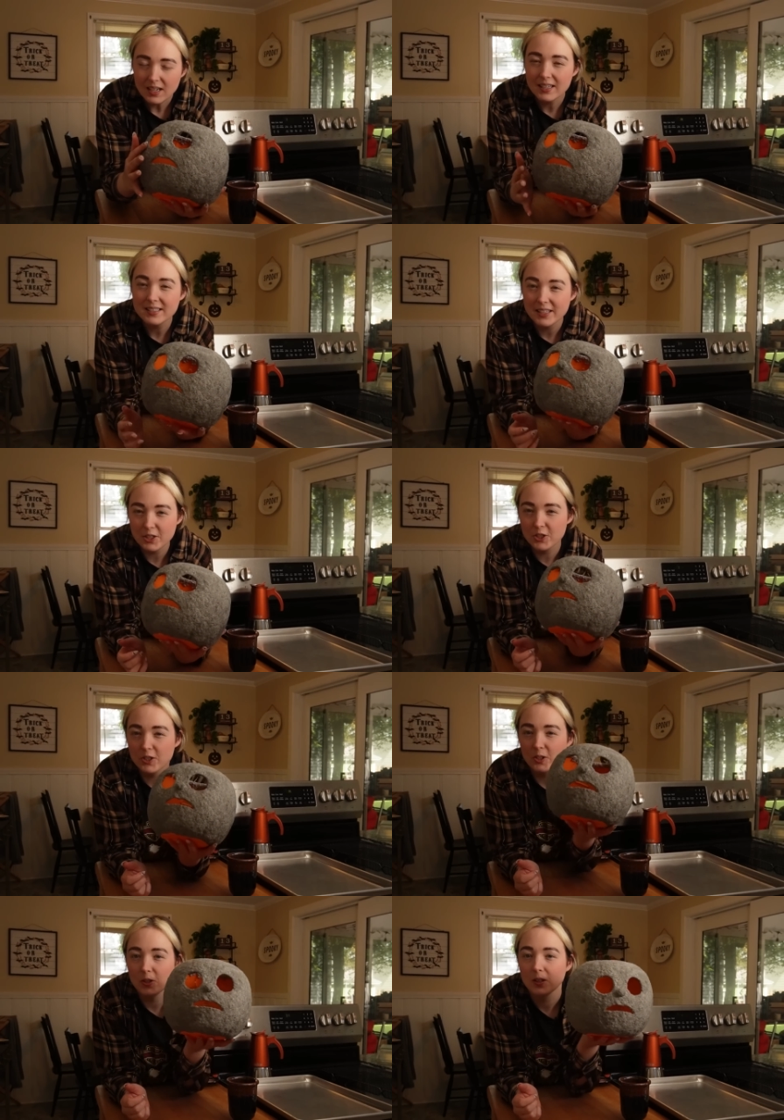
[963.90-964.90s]

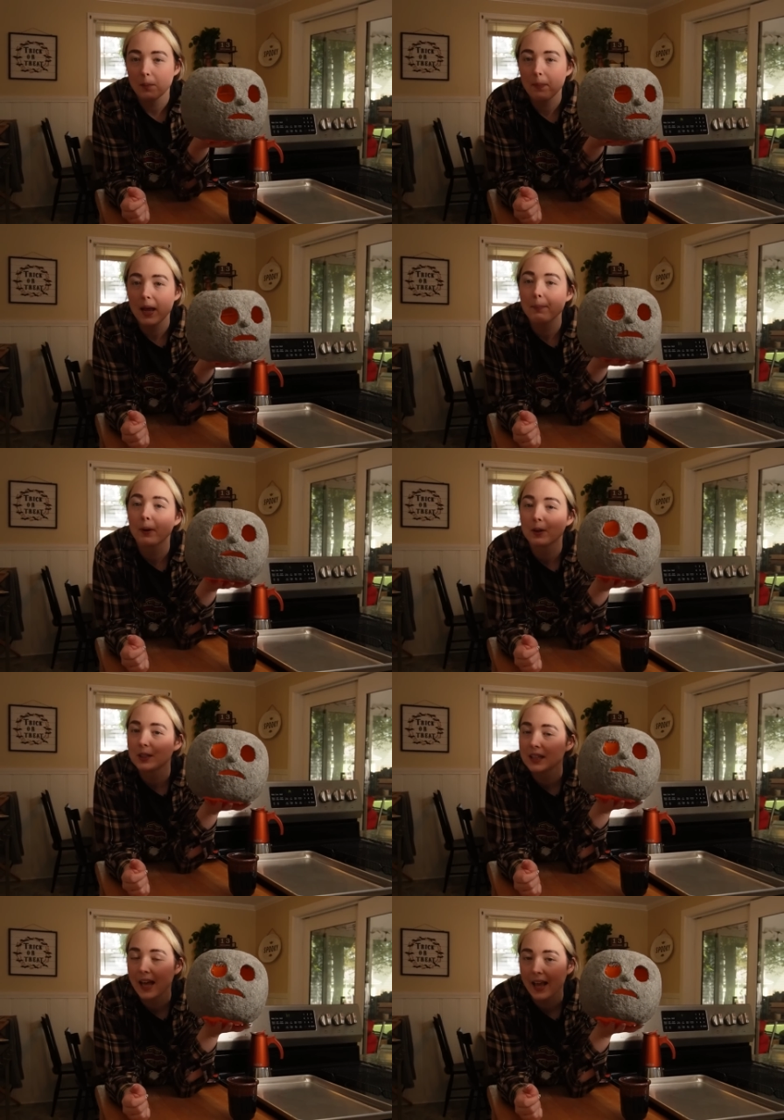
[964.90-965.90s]
additional paper
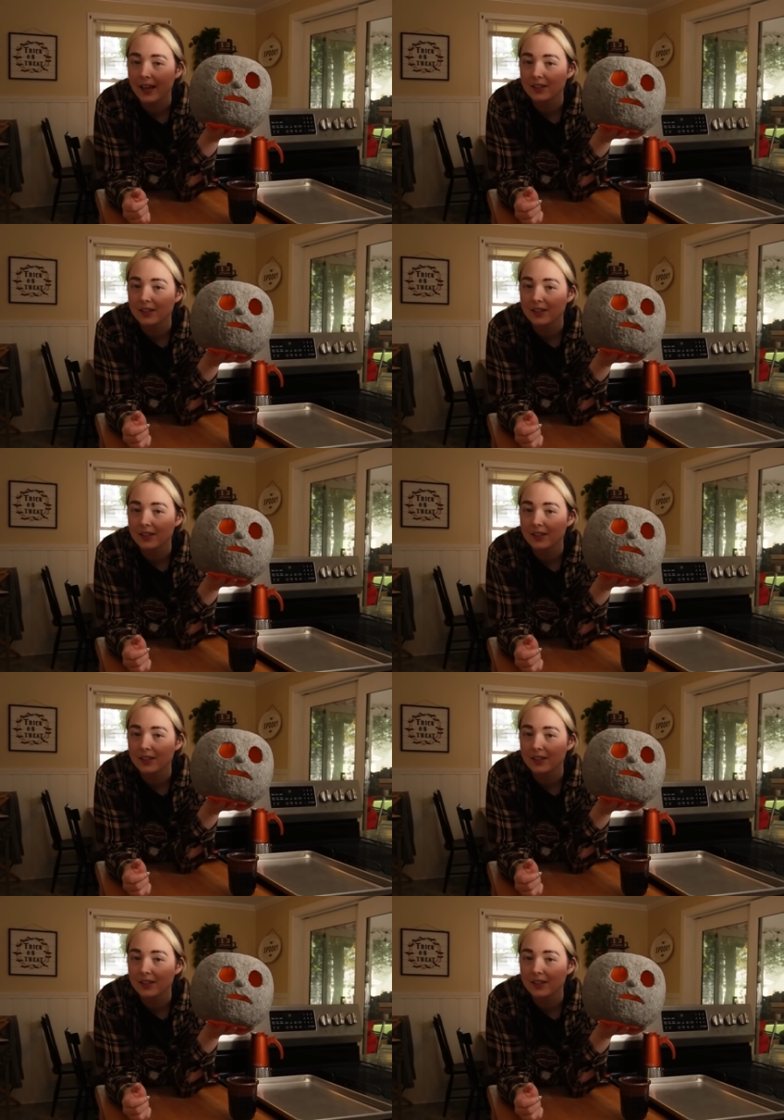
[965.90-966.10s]
clay